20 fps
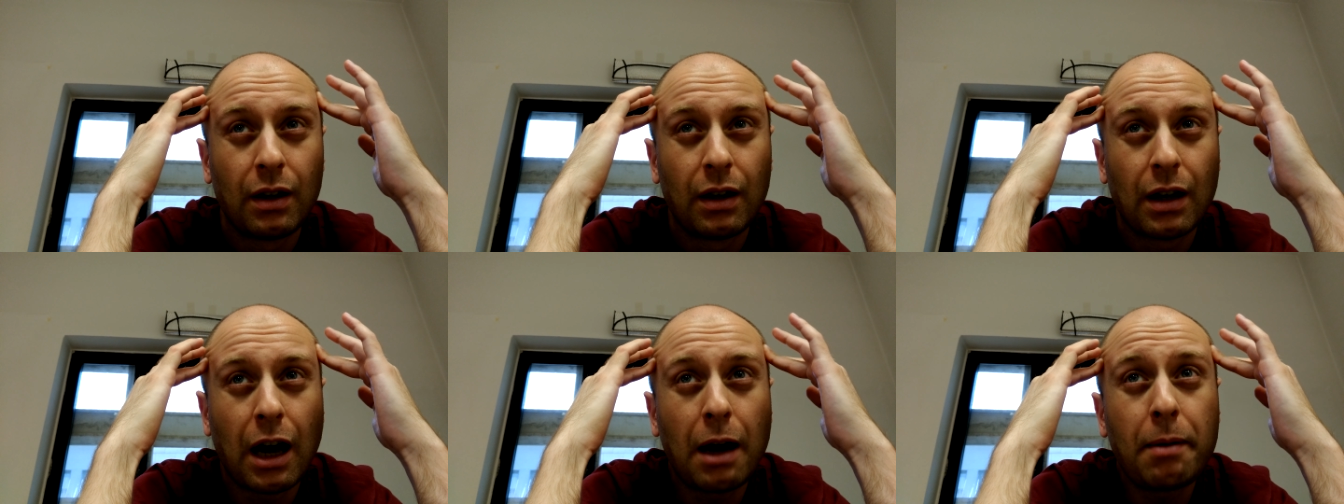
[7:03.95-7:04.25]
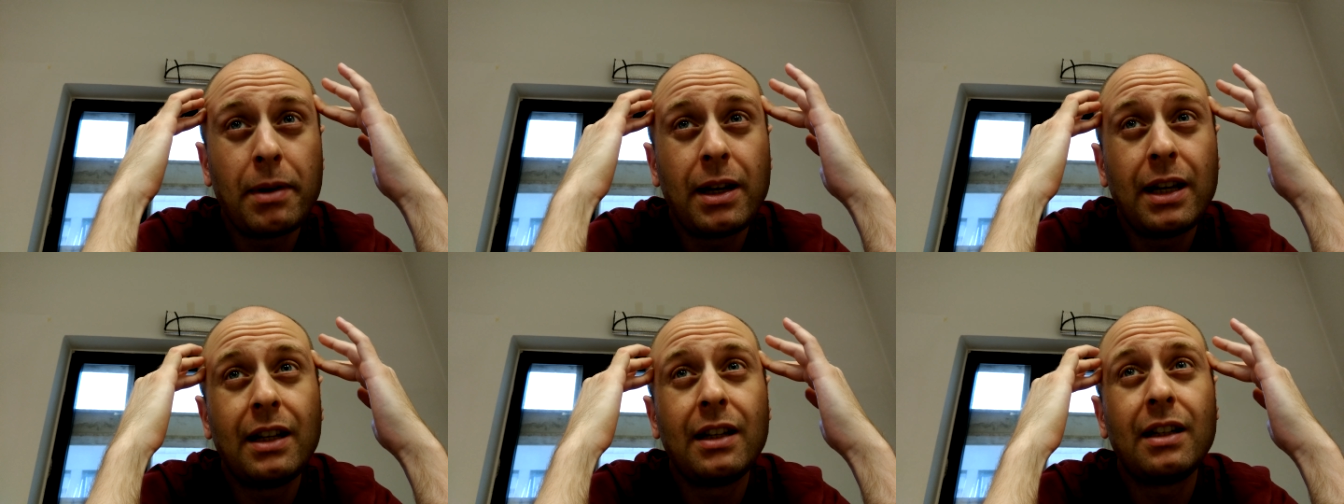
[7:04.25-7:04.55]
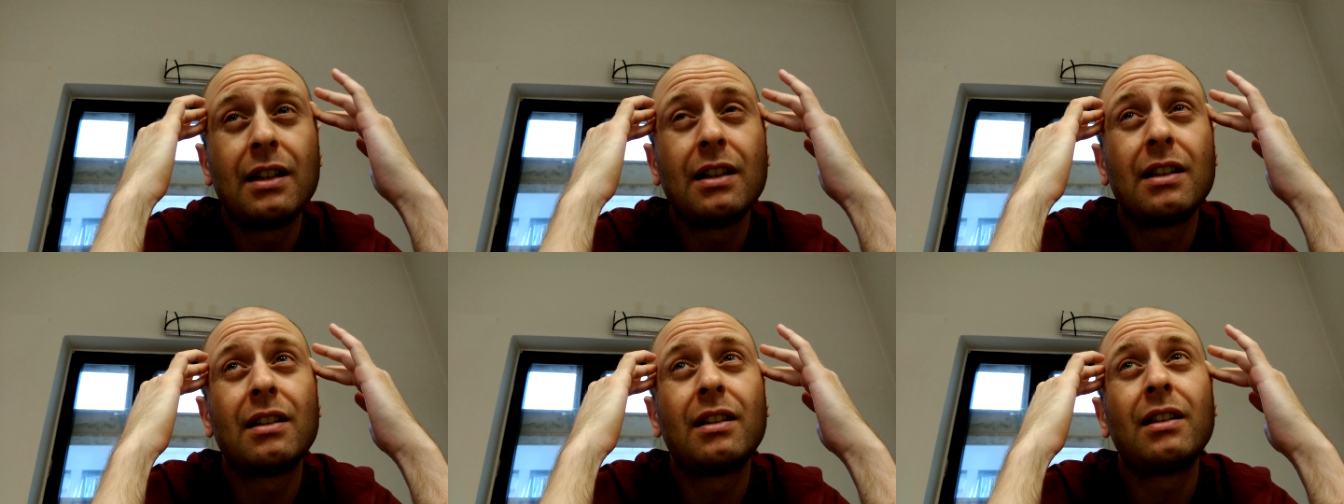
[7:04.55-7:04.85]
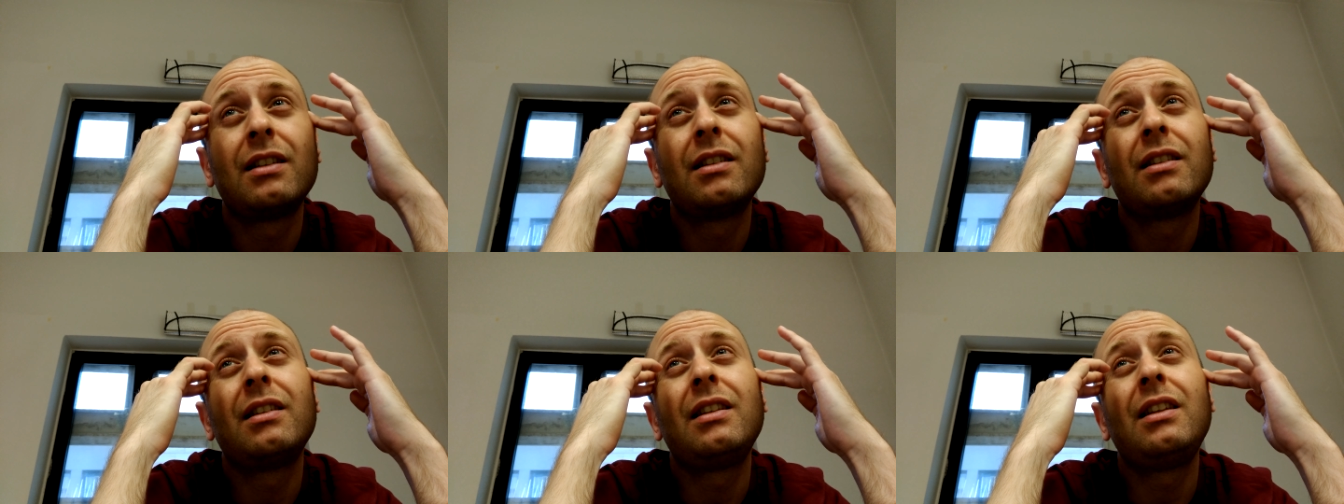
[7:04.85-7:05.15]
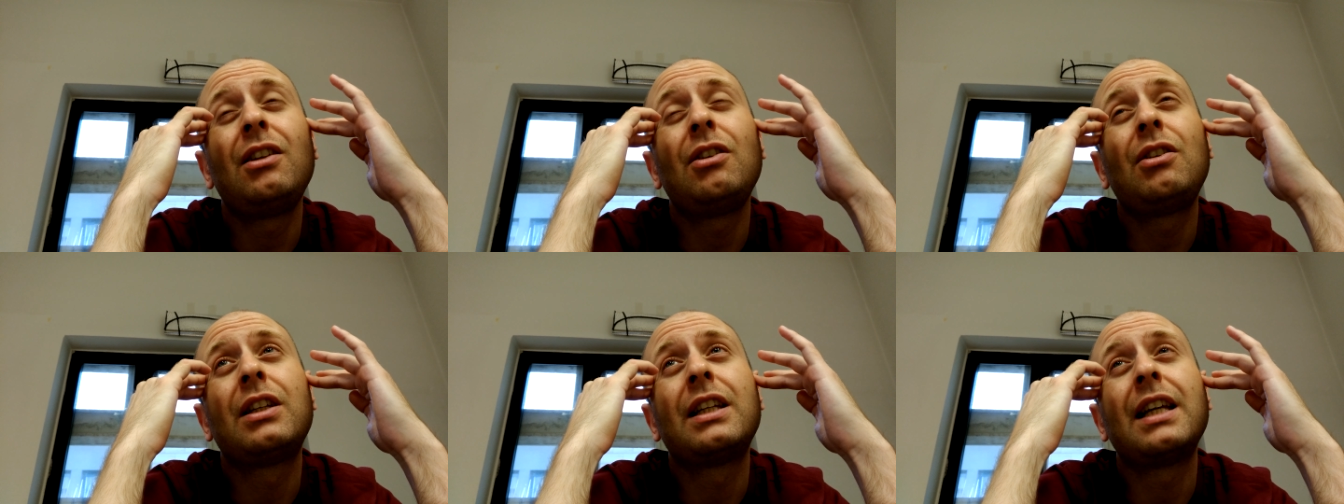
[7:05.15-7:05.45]
I mean,
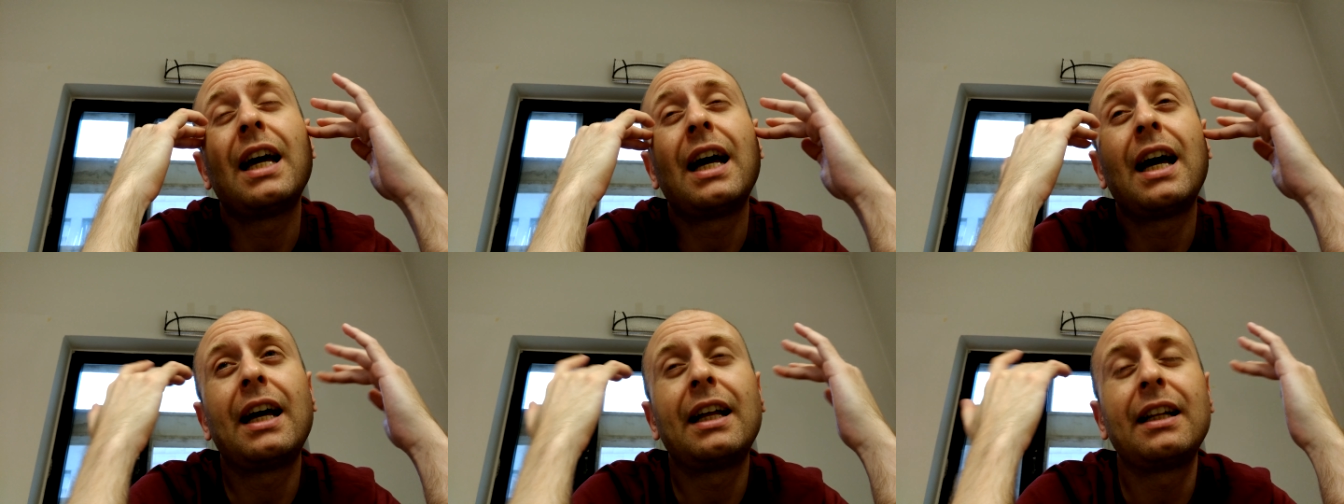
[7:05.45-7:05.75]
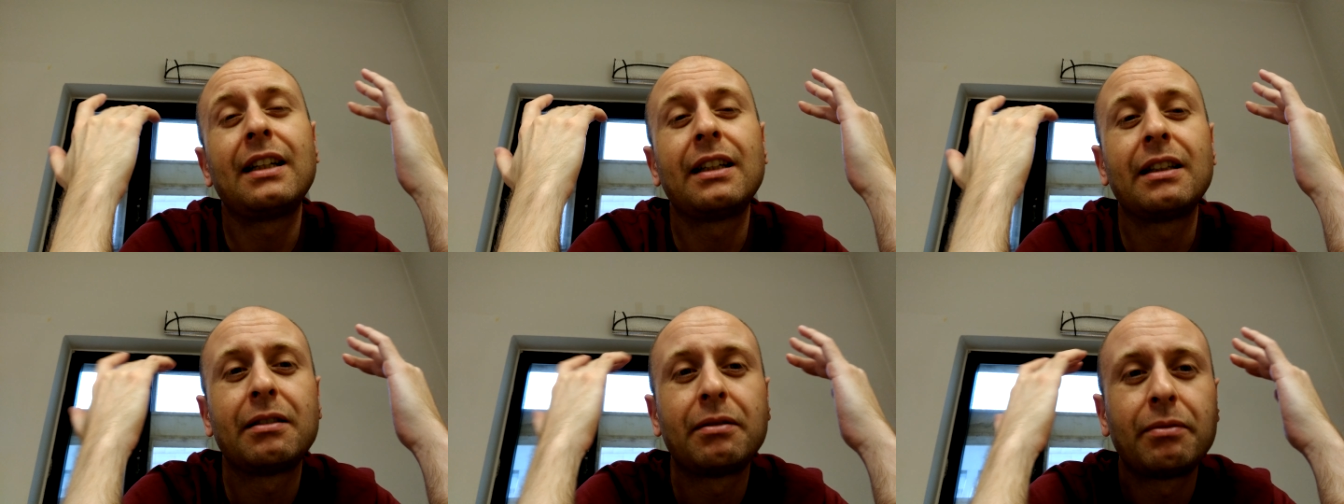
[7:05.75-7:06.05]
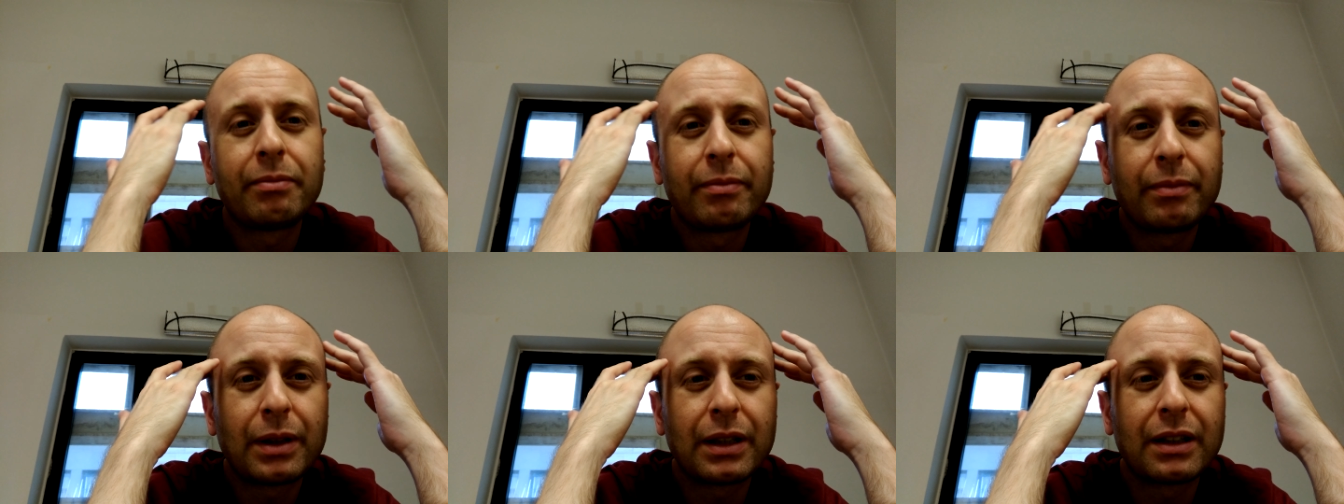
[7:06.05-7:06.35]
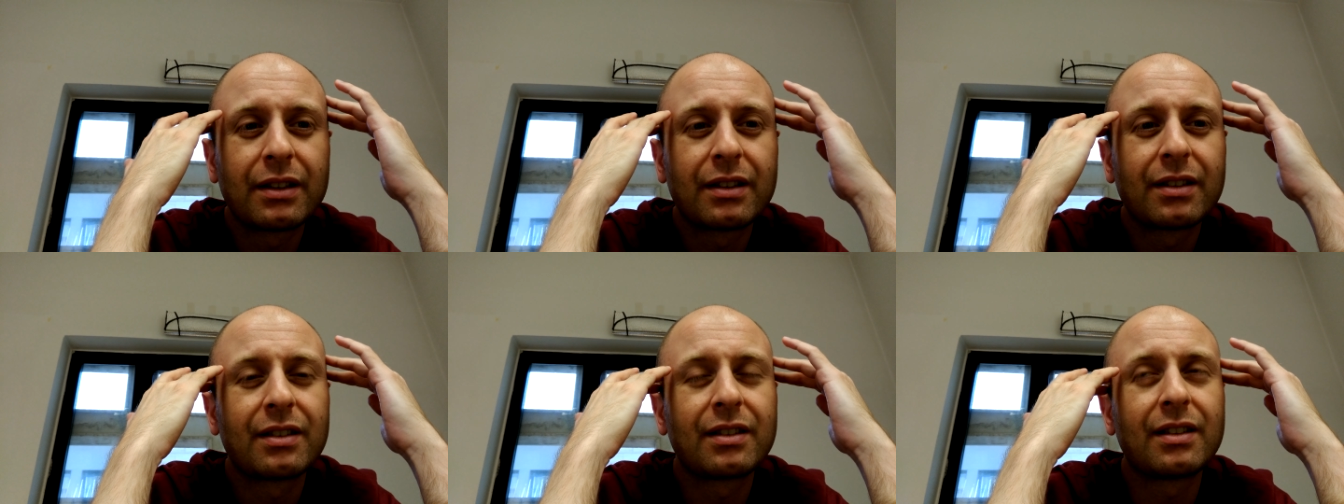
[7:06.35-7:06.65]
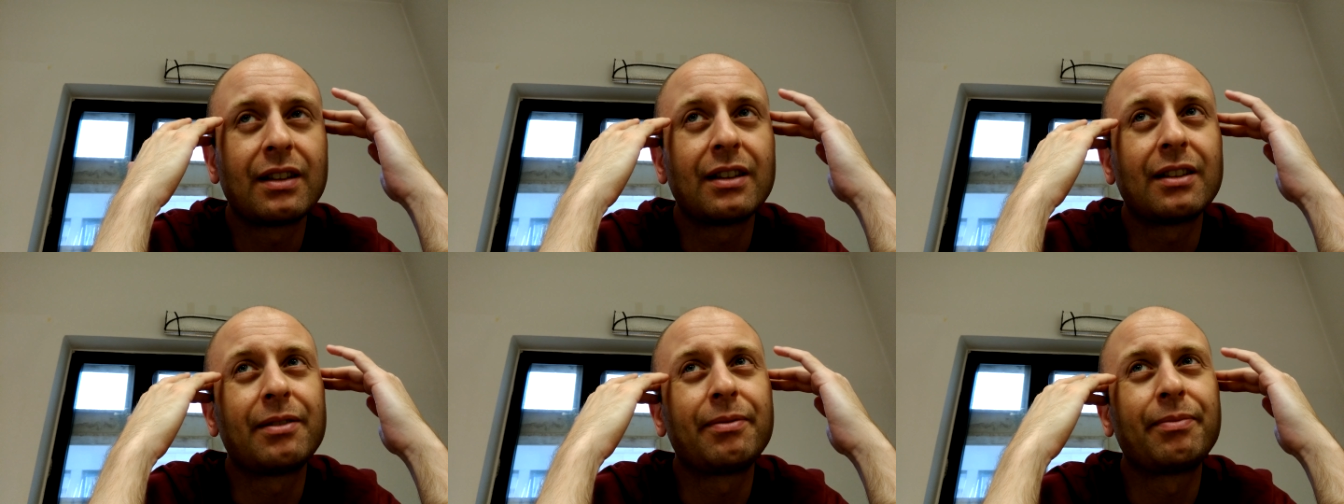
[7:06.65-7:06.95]
you can, but
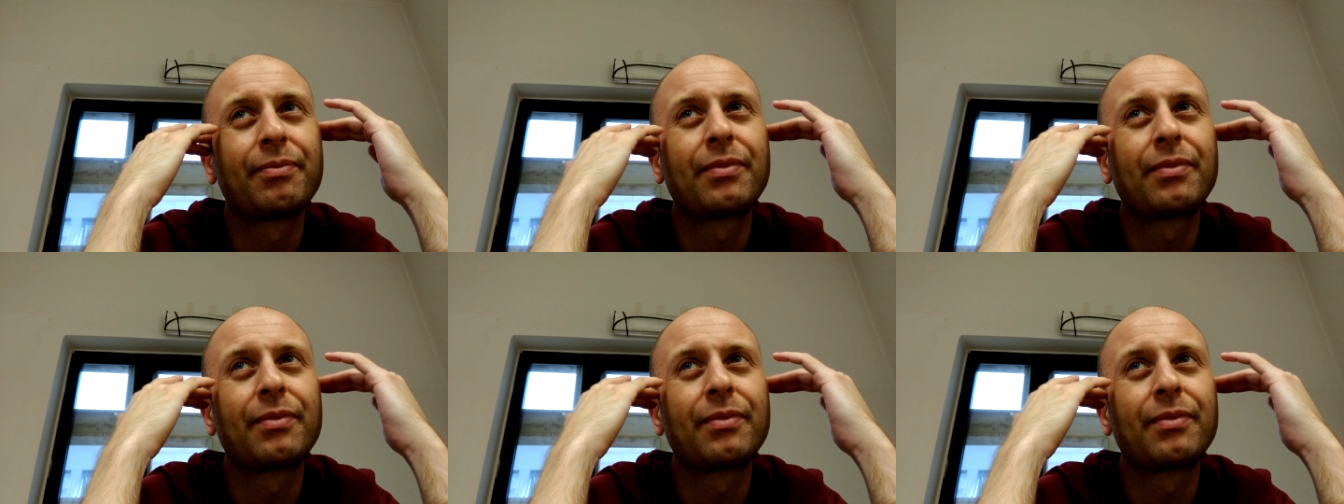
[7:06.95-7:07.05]
still.